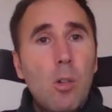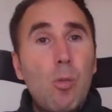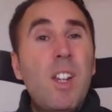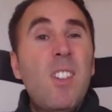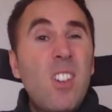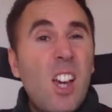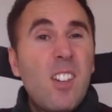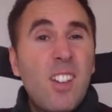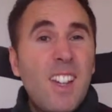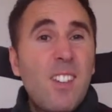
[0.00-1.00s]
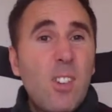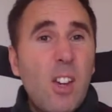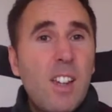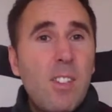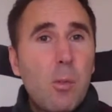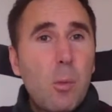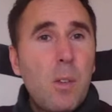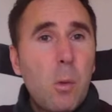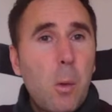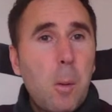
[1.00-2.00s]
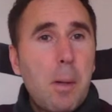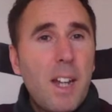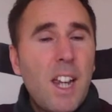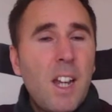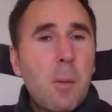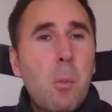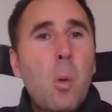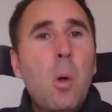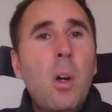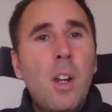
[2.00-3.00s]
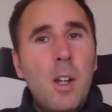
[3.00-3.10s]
research and insights, if we talk about it in a more